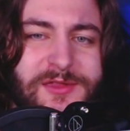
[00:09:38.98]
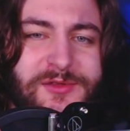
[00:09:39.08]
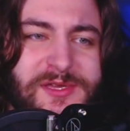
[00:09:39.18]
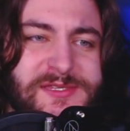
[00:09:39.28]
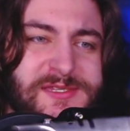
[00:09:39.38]
and
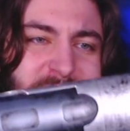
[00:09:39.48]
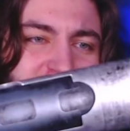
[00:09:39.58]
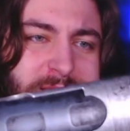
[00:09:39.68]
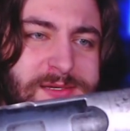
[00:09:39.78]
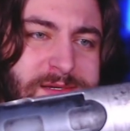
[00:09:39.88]
you can
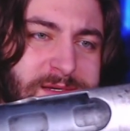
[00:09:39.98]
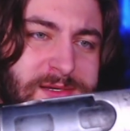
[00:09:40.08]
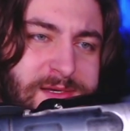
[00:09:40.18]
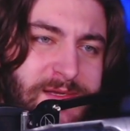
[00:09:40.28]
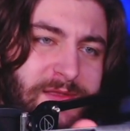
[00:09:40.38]
see
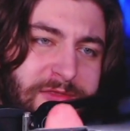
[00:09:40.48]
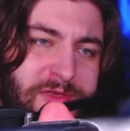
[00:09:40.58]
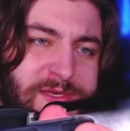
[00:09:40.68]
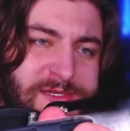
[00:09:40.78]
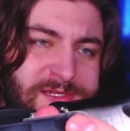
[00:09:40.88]

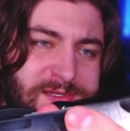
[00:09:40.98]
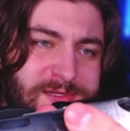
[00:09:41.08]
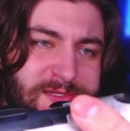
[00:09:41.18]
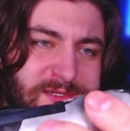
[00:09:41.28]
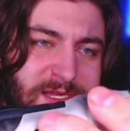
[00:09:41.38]
this
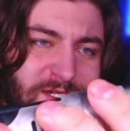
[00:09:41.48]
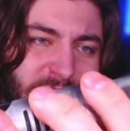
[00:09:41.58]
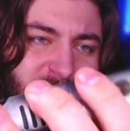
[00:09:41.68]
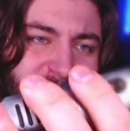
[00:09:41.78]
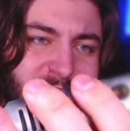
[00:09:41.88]

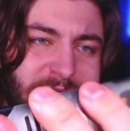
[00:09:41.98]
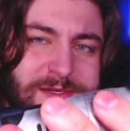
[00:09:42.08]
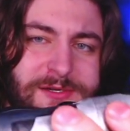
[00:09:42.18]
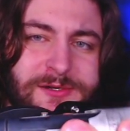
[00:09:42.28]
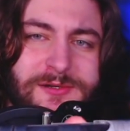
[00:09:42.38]
section
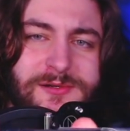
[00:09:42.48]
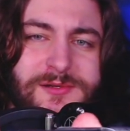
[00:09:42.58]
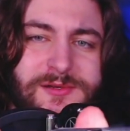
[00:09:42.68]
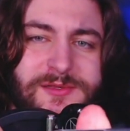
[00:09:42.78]
here.